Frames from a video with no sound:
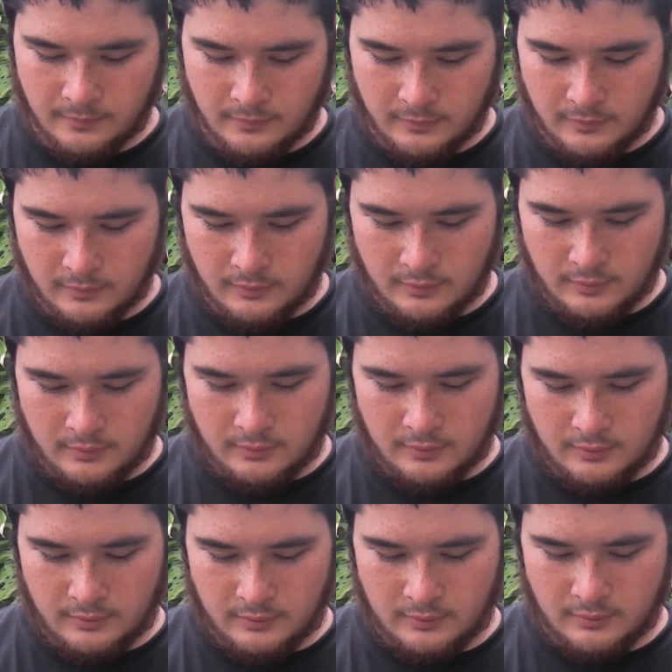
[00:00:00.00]

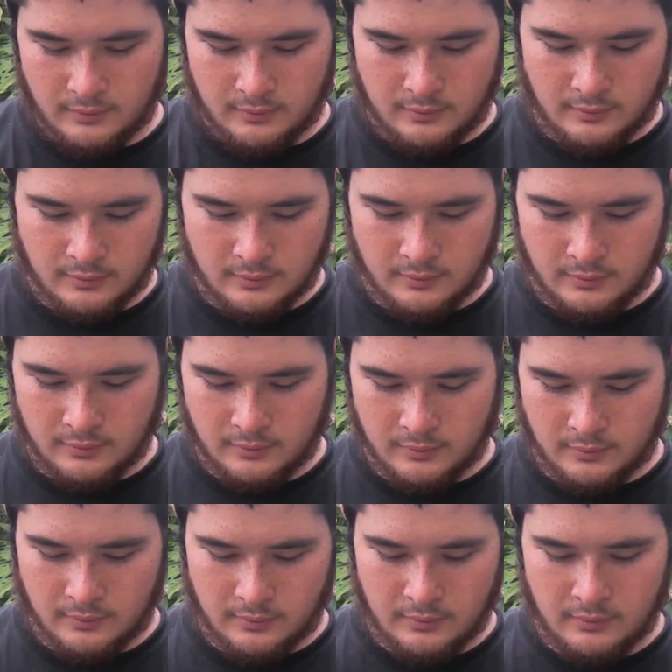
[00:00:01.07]

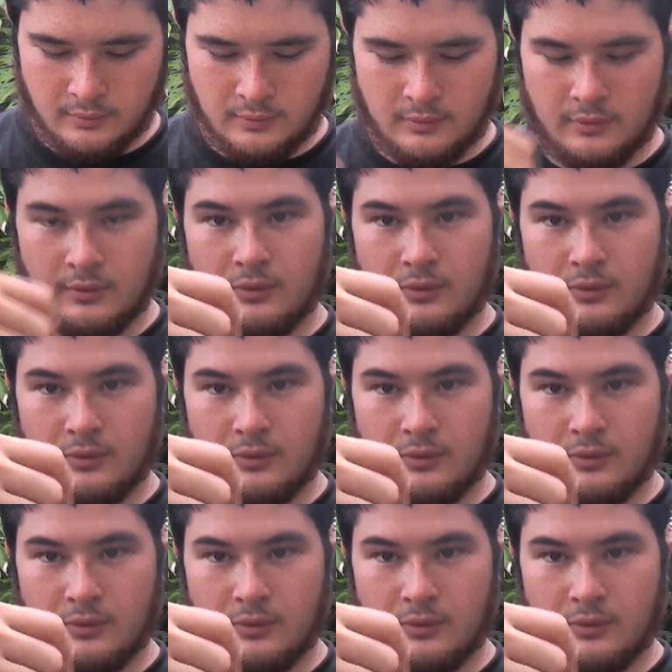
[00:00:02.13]
Nothing is said.